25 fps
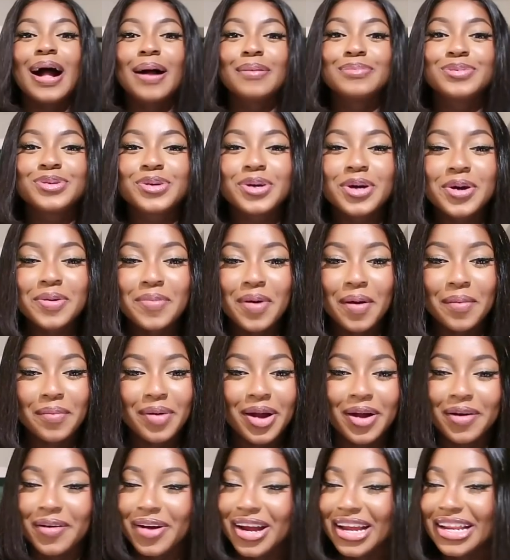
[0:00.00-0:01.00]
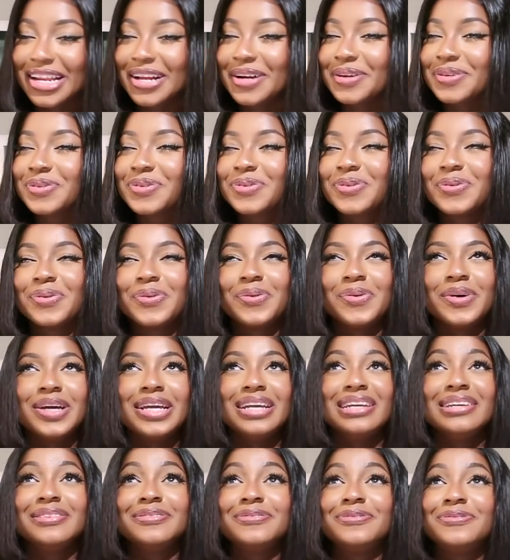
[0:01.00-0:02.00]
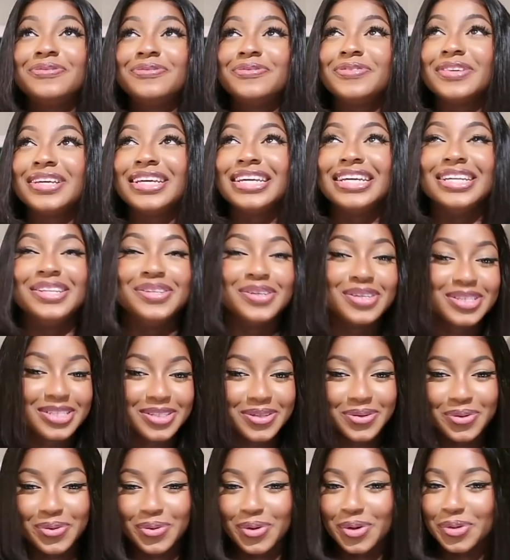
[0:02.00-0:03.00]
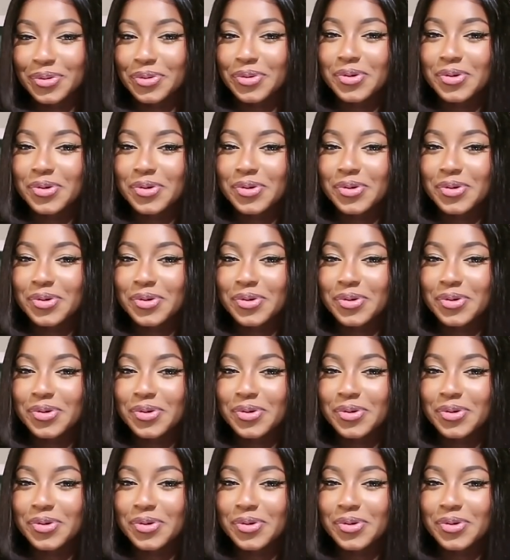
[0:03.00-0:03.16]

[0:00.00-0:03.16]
I'm talking my mind right now, so if it doesn't work,